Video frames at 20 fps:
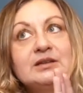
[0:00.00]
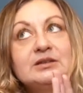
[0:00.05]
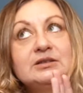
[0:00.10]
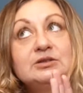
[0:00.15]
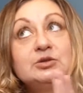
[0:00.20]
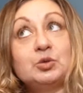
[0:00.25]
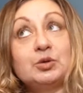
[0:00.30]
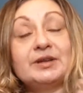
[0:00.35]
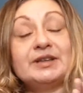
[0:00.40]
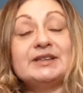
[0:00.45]

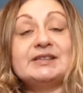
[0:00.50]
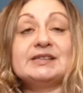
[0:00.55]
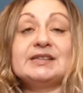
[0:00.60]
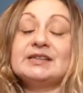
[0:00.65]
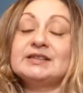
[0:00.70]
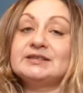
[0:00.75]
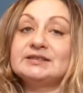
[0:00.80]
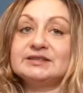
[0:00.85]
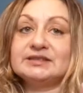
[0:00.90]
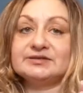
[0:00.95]
northeast
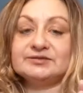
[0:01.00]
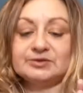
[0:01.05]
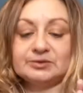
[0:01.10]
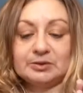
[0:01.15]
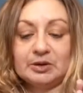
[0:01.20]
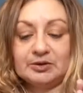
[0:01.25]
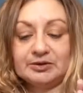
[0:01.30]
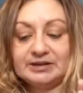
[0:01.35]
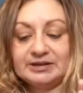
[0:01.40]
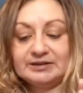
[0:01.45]
hills of
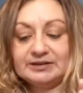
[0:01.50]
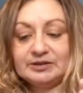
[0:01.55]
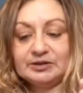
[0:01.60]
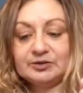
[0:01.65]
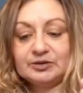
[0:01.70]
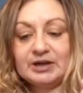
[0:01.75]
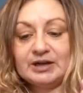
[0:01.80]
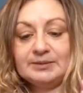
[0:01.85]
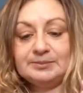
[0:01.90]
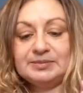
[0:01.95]
Verona, the
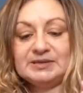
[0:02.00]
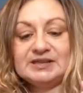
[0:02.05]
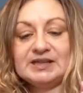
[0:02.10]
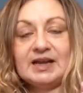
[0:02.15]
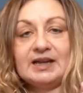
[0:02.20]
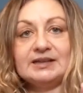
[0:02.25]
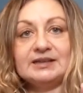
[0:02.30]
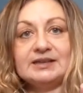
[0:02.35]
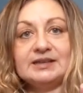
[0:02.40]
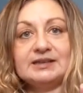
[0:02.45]
grapes,
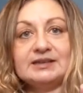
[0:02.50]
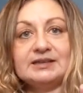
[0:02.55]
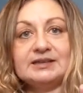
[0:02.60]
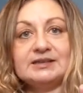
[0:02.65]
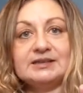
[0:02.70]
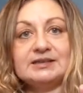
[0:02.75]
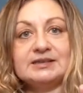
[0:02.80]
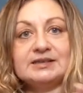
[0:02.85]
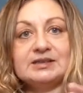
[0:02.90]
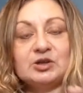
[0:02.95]
and it
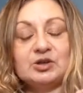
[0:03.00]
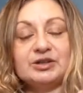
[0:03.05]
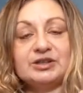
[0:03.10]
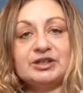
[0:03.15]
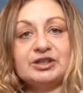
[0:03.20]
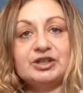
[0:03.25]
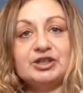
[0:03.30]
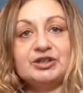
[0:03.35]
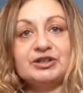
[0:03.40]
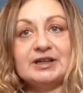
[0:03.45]
is started
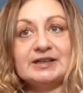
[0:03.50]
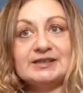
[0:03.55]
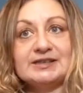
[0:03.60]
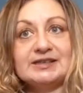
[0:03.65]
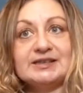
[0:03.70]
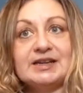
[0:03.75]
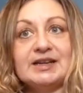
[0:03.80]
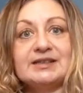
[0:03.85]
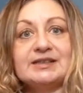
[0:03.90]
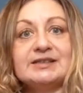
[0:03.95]
in
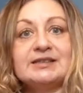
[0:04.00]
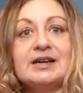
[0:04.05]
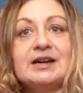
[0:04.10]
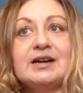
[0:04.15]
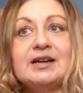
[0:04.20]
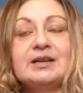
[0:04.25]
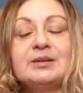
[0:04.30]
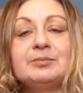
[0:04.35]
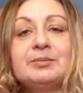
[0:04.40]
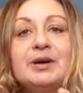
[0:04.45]

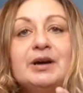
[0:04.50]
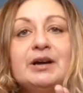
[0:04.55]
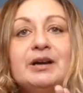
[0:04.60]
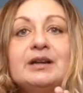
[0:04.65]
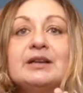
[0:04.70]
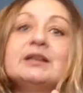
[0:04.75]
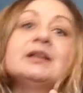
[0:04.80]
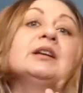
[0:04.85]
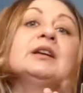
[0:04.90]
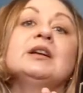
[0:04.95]
1999
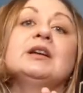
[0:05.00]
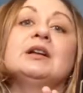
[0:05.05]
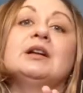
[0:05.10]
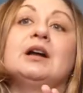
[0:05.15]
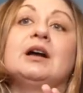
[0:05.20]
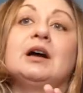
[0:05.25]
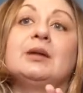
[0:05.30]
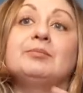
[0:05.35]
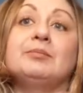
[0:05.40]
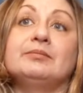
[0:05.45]
by
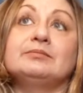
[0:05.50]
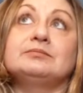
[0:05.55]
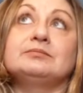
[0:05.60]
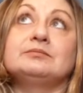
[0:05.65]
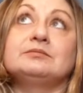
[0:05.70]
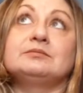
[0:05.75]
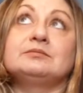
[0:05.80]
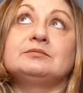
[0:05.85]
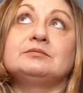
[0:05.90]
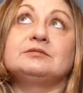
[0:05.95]

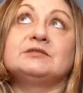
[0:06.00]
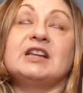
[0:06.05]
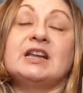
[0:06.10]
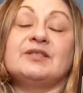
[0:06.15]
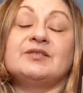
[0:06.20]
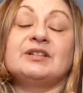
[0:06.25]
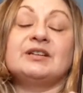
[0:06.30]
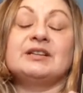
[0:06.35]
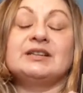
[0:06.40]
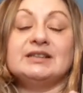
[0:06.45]

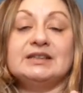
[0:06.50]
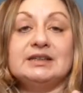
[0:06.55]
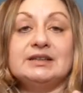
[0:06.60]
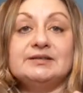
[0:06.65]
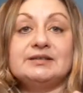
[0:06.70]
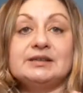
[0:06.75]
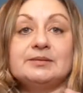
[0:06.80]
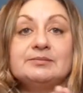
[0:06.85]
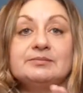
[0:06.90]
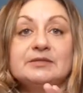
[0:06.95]
David
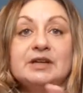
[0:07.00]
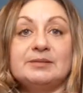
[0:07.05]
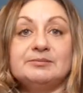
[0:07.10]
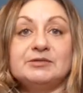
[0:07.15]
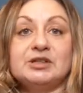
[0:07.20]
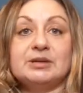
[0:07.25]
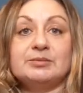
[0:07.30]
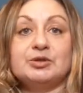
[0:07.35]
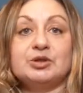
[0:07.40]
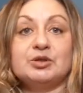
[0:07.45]
Gleaves, an
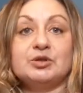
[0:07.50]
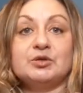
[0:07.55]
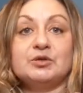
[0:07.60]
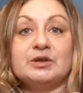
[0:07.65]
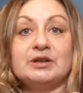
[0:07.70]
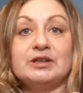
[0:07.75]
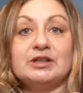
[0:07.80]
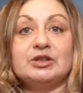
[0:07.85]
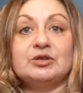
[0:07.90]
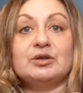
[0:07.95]
MW
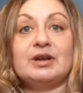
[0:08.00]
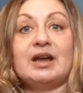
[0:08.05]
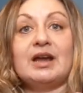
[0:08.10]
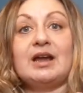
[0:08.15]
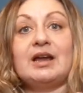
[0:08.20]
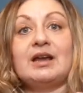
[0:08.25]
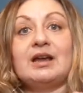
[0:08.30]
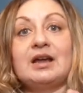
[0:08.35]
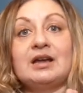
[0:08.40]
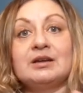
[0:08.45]
in the
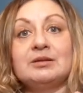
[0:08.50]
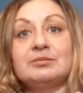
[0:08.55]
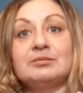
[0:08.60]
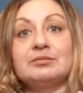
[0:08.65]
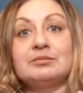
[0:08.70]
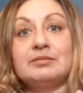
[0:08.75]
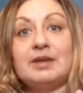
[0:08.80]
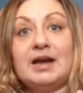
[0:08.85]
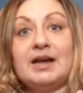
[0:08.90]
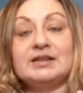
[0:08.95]
UK,
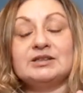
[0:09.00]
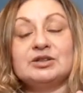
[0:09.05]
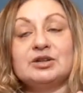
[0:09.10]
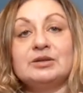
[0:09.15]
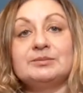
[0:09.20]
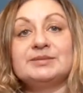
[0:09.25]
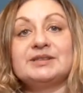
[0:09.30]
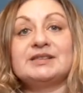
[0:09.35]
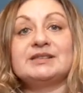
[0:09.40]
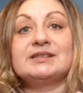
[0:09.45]
and Matt
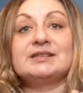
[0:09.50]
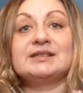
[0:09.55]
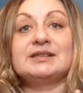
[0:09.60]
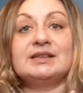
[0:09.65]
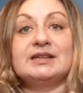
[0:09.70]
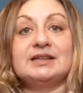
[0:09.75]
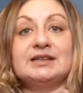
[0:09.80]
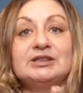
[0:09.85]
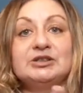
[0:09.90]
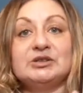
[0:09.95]
Thompson,
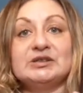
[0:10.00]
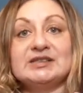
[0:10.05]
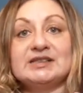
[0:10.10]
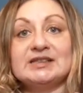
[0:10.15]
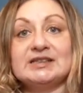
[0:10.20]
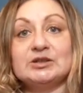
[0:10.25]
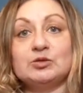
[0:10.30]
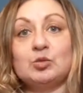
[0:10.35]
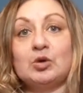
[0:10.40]
a New Zealand